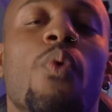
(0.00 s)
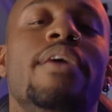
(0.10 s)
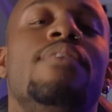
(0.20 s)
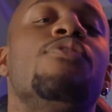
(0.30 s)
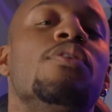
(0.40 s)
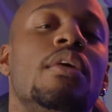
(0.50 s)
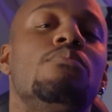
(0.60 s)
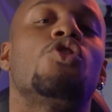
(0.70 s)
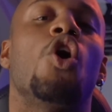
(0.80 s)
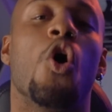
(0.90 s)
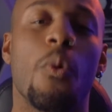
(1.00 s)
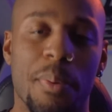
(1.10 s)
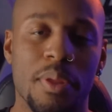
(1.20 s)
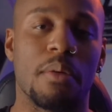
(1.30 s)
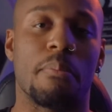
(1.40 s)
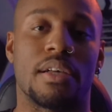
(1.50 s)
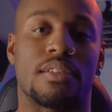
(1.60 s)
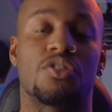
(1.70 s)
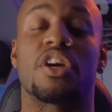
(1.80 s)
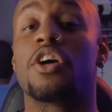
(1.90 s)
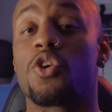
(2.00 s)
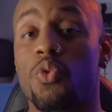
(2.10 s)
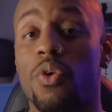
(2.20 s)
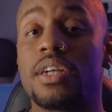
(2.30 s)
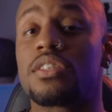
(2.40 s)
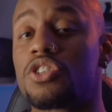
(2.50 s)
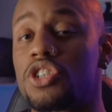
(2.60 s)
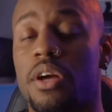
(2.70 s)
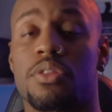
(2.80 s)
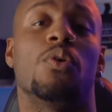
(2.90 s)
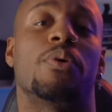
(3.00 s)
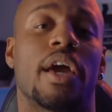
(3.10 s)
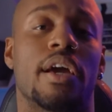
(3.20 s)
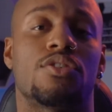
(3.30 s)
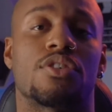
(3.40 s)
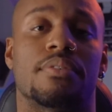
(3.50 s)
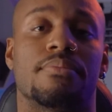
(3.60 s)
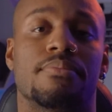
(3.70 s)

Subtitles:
Wait for them to open the message and agree to share the location.